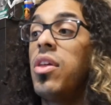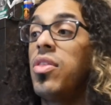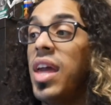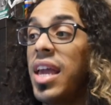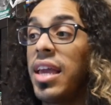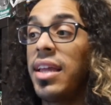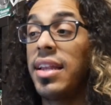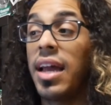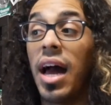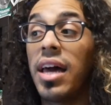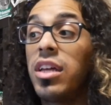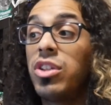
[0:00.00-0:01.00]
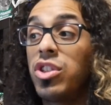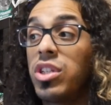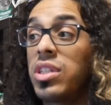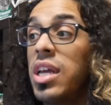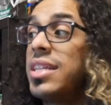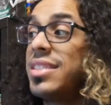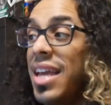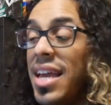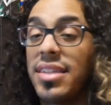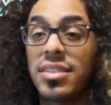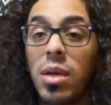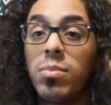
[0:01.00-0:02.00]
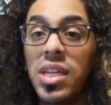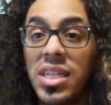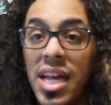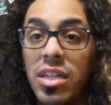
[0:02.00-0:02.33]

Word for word: they can kind of just take something